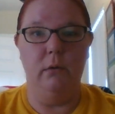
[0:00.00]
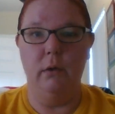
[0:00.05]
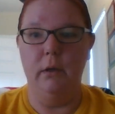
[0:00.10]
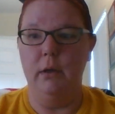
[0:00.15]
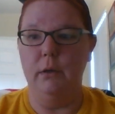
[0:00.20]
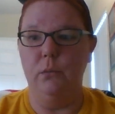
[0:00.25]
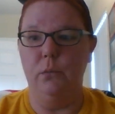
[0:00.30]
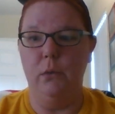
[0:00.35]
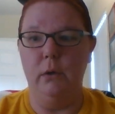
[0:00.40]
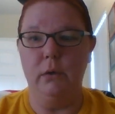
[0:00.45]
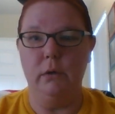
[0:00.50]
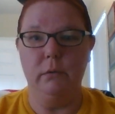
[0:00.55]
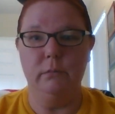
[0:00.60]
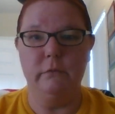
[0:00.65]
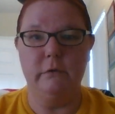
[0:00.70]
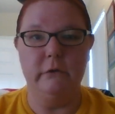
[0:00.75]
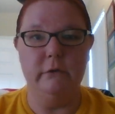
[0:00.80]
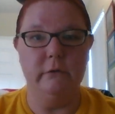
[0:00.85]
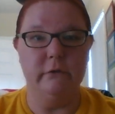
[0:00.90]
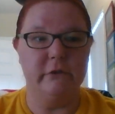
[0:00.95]
and welcome
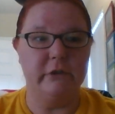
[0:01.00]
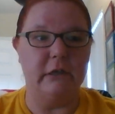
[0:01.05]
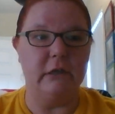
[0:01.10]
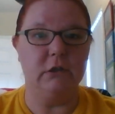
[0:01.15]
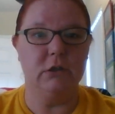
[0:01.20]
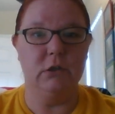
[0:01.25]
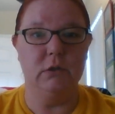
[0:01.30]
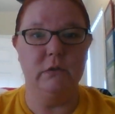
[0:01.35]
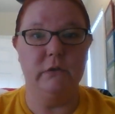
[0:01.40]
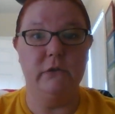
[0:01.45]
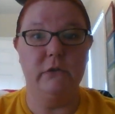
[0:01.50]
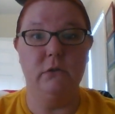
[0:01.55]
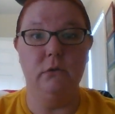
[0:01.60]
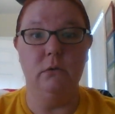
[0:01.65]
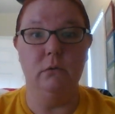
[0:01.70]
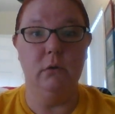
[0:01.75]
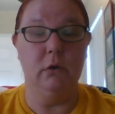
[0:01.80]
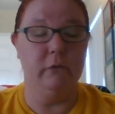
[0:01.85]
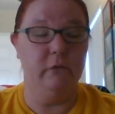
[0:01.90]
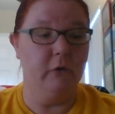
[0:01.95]
to section
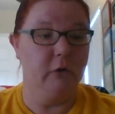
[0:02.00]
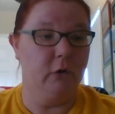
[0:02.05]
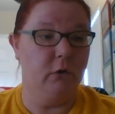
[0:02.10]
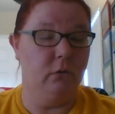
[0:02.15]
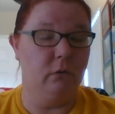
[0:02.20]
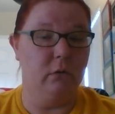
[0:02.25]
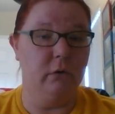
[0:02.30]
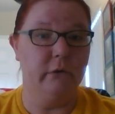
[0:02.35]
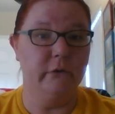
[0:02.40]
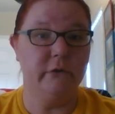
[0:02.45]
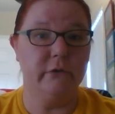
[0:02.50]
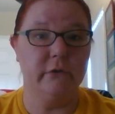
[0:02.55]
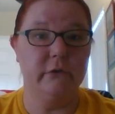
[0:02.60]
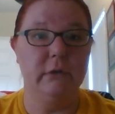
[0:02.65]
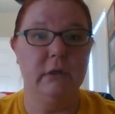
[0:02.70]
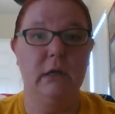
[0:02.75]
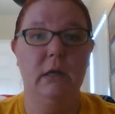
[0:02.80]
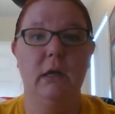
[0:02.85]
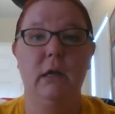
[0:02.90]
2 of the course.